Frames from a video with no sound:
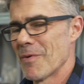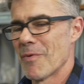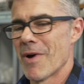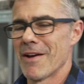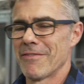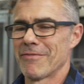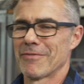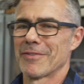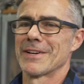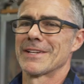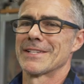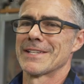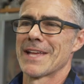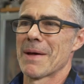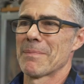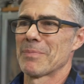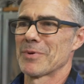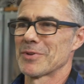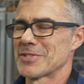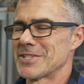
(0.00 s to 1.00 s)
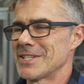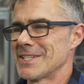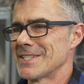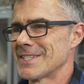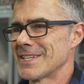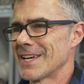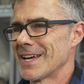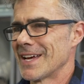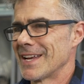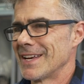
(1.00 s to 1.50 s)
wife, for example, she
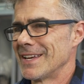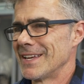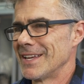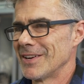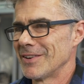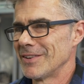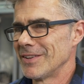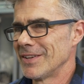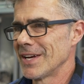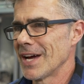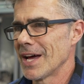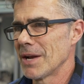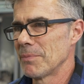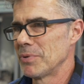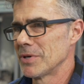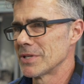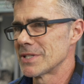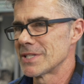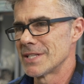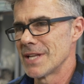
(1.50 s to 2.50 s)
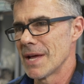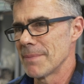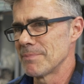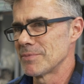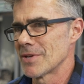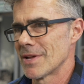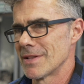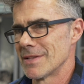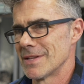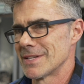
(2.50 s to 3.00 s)
said, you got to put
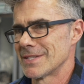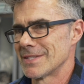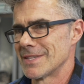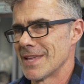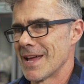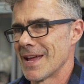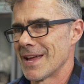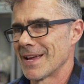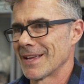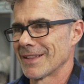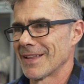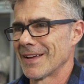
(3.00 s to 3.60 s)
steps on this thing.